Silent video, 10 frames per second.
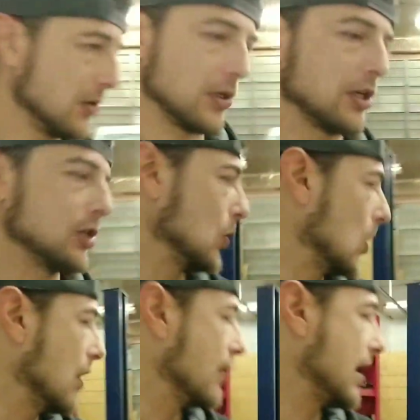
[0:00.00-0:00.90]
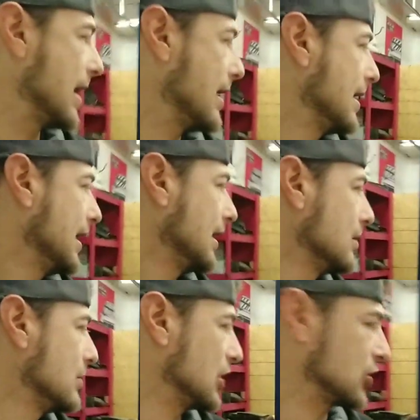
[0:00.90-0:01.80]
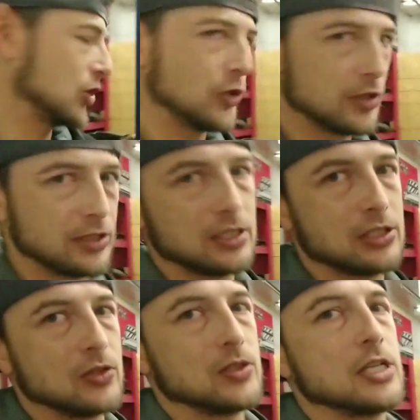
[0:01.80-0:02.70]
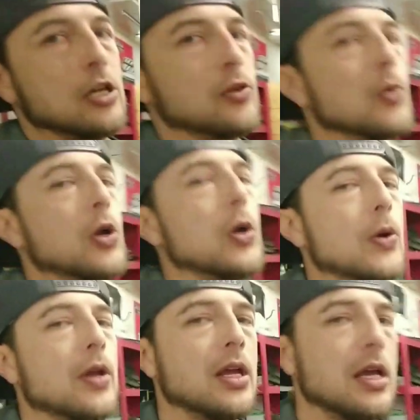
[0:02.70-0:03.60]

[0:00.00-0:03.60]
We're going to do all that and then make sure that this goes down the road